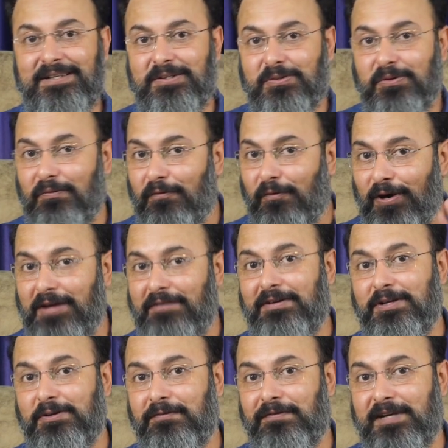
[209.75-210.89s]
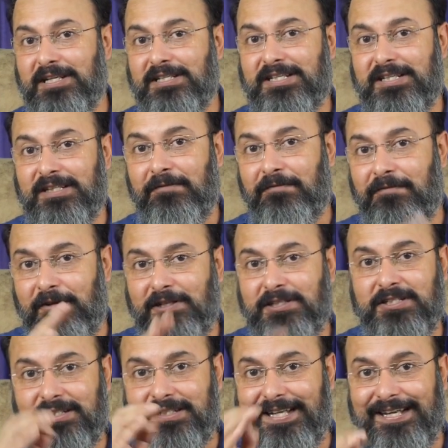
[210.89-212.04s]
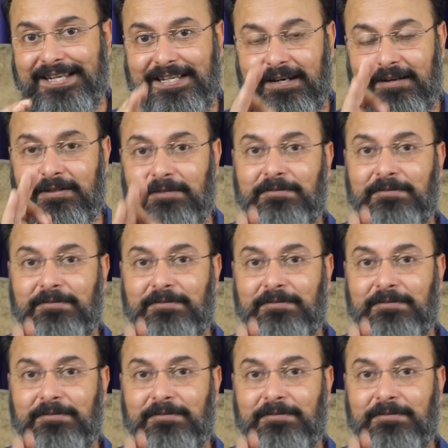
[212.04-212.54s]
so whatever you faced in the first Dhyaya,